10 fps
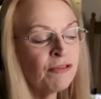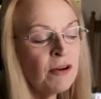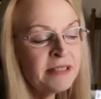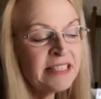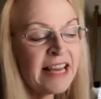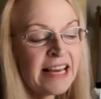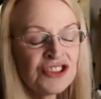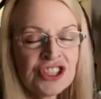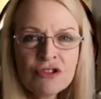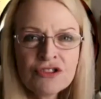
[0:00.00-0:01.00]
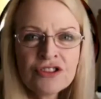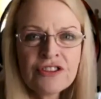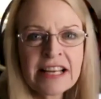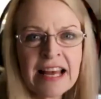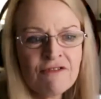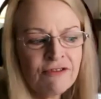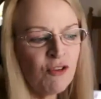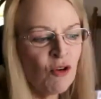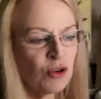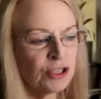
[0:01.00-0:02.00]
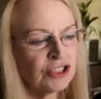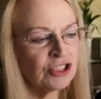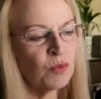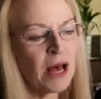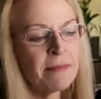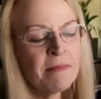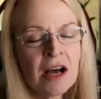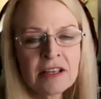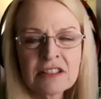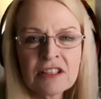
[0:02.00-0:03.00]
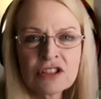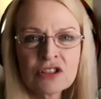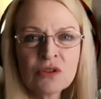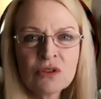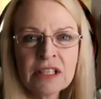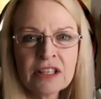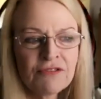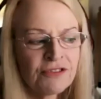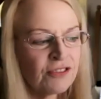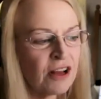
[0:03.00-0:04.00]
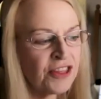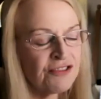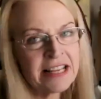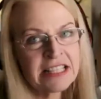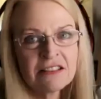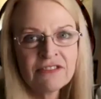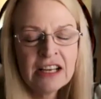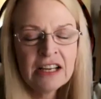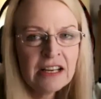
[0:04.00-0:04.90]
From today, children are again forced to wear masks at school at the threat of,